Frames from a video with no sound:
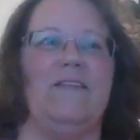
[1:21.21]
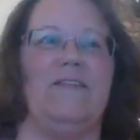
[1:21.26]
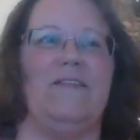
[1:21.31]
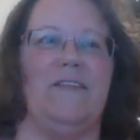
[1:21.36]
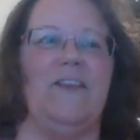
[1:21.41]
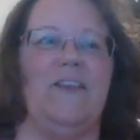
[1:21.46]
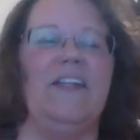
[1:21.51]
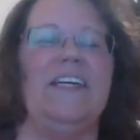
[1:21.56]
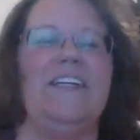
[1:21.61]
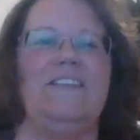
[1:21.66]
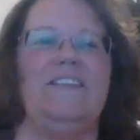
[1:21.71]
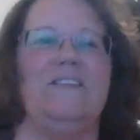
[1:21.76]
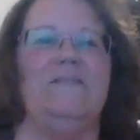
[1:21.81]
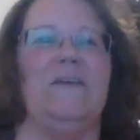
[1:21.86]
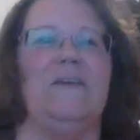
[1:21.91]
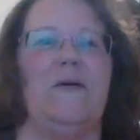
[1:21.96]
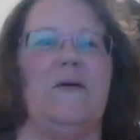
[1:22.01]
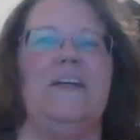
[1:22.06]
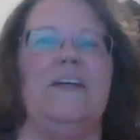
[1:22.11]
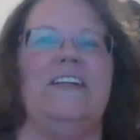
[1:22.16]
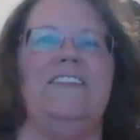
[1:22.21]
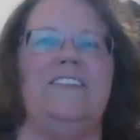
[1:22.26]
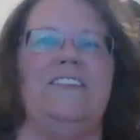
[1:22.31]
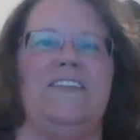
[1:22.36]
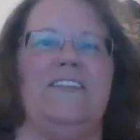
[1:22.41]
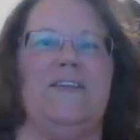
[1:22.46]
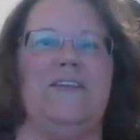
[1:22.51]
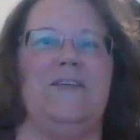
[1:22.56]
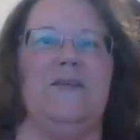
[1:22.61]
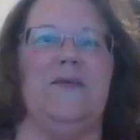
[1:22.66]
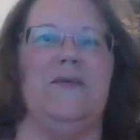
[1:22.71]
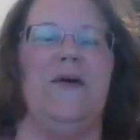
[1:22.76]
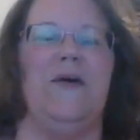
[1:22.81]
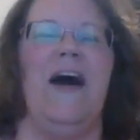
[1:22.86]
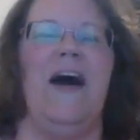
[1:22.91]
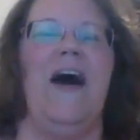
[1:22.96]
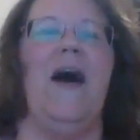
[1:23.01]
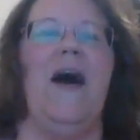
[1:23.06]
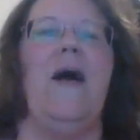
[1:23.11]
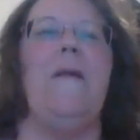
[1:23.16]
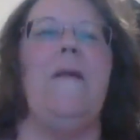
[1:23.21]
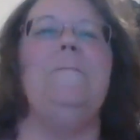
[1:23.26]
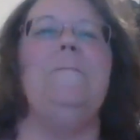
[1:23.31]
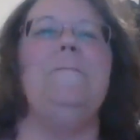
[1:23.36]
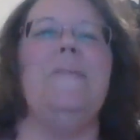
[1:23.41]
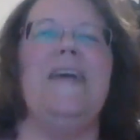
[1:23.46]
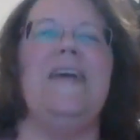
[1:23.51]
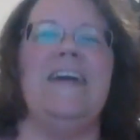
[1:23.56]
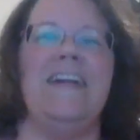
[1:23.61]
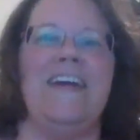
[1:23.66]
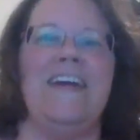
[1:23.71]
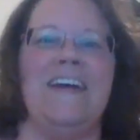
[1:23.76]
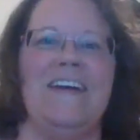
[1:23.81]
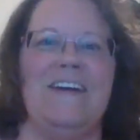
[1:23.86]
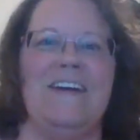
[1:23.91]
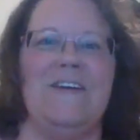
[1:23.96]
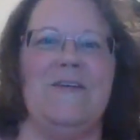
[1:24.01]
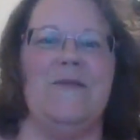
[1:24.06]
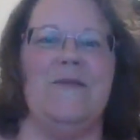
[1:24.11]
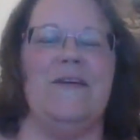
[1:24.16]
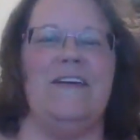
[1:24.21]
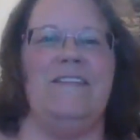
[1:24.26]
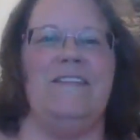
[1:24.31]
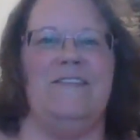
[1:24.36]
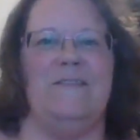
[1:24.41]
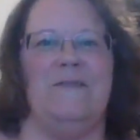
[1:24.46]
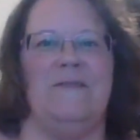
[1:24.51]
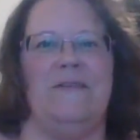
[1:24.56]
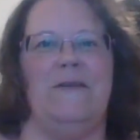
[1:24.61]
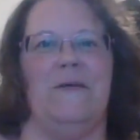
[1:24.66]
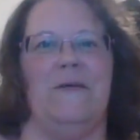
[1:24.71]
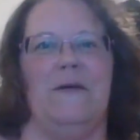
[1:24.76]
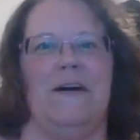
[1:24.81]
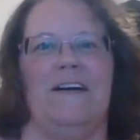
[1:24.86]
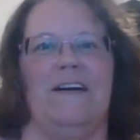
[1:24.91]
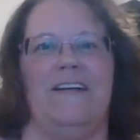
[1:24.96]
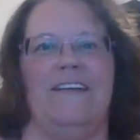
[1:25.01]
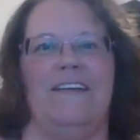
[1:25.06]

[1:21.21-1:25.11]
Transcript: fully devoted to meeting you in New York.